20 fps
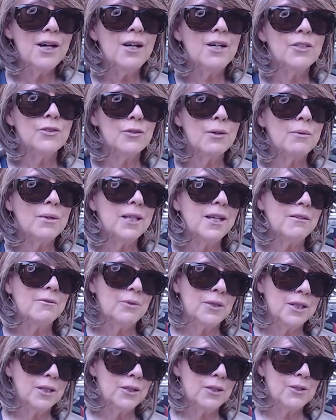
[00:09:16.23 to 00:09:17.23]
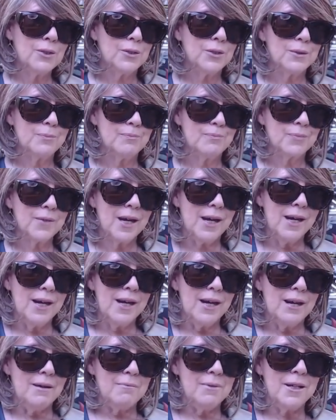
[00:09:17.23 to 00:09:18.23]
So I've had one of those.
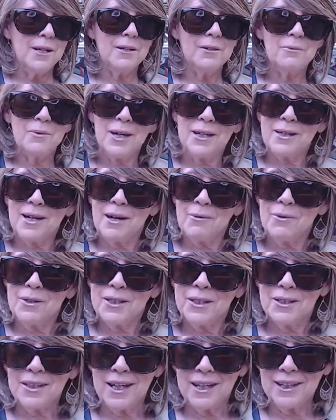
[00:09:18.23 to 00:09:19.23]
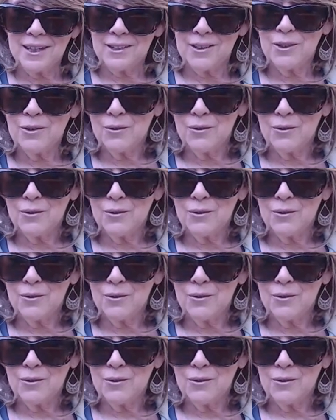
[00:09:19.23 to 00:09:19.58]
But anyway, I want to thank you